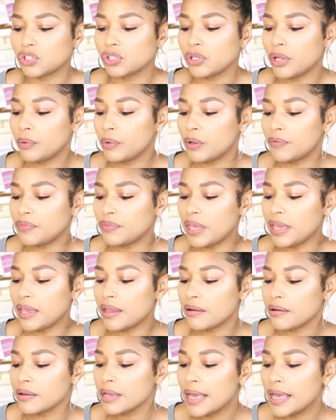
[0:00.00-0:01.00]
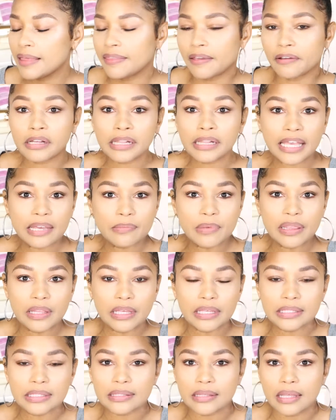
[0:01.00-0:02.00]
You know, if they're they're claiming
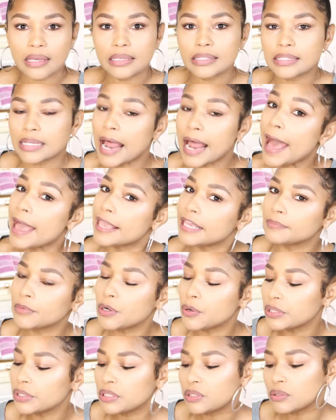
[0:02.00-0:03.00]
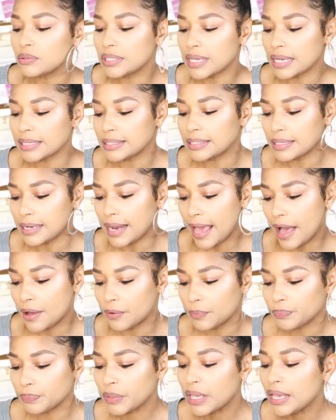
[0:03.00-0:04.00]
these things and I am going to test it
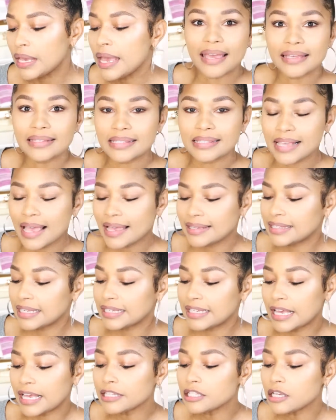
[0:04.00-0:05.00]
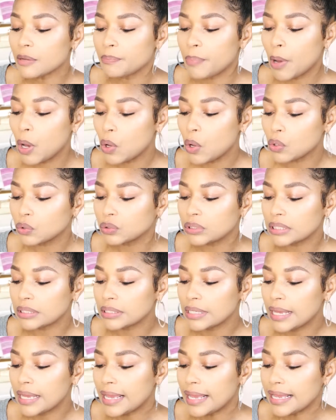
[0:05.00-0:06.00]
out. It says, "Get bold,
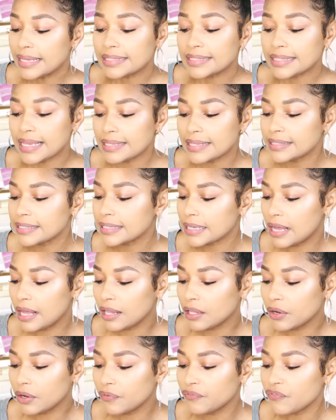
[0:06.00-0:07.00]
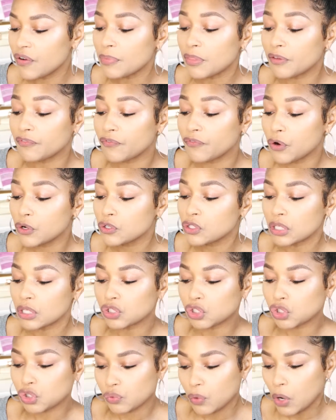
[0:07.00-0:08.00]
intense color from the first
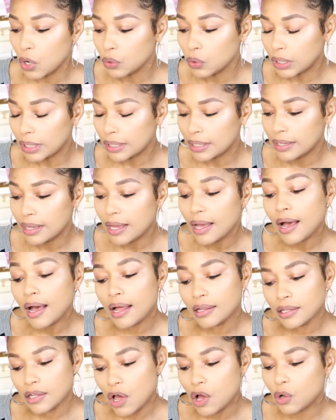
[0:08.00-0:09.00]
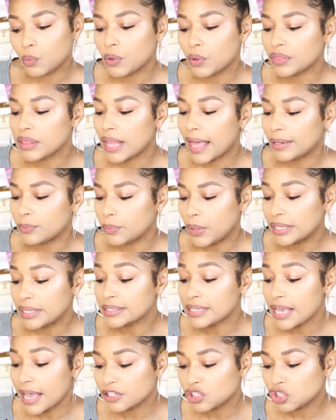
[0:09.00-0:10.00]
stroke along with
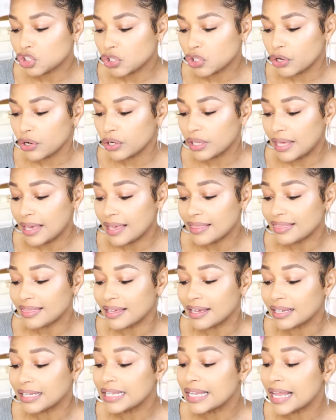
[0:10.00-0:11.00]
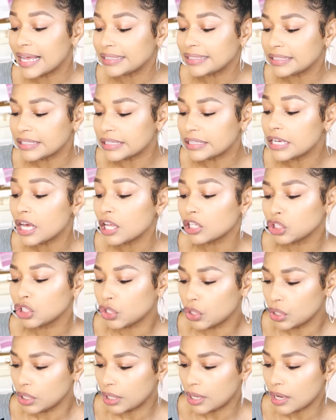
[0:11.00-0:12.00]
lightweight texture. Get the London
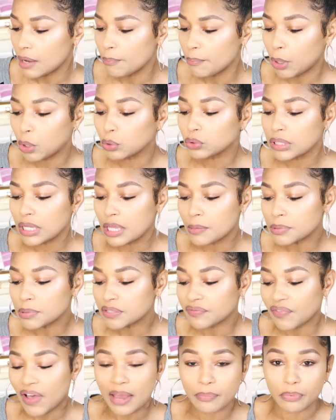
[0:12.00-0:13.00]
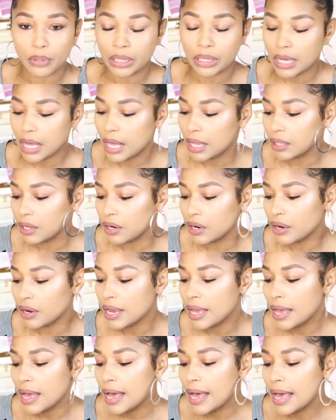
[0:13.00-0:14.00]
look. Bold lips, vibrant color,
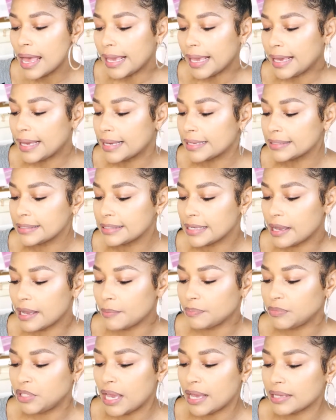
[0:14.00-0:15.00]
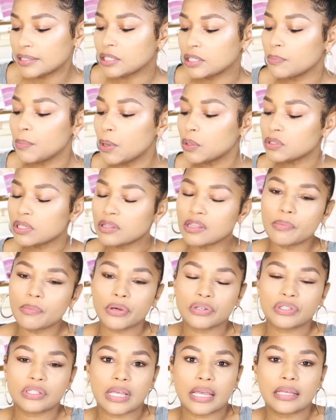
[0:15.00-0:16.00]
and um, yeah, so most of them
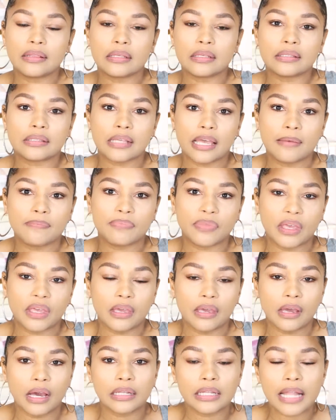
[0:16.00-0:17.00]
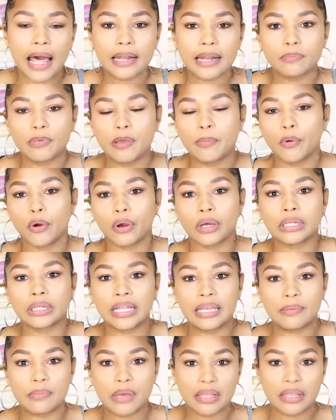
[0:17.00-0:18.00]
are saying the same thing. A lot of people are
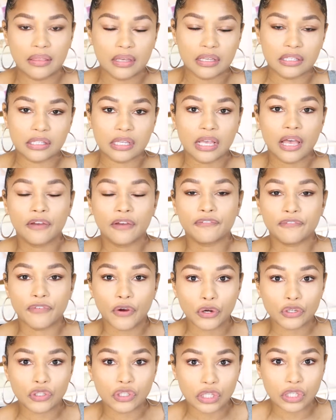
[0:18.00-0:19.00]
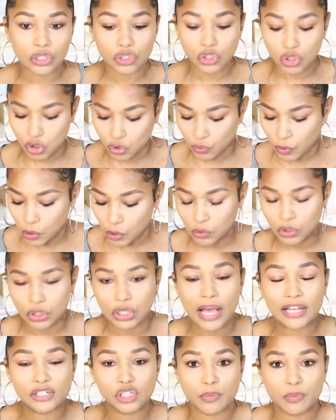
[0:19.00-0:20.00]
claiming this first stroke.
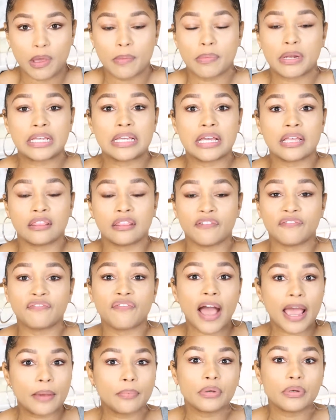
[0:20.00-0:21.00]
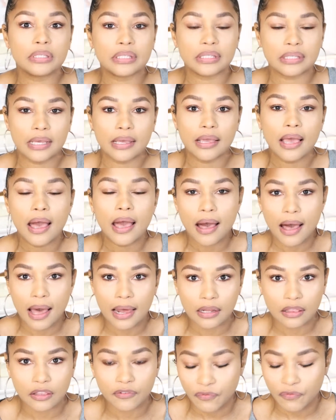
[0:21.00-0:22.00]
I should be able to get the vibrancy
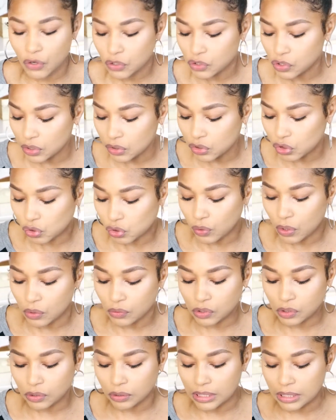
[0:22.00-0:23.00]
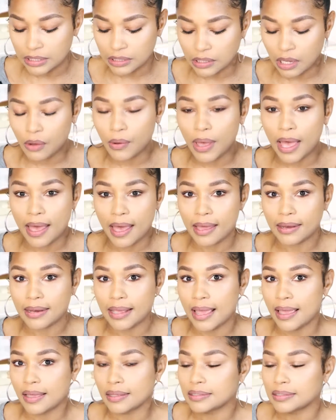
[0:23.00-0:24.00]
out of the first stroke. So let's go ahead
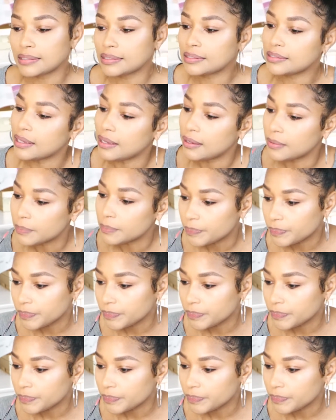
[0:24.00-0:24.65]
and see.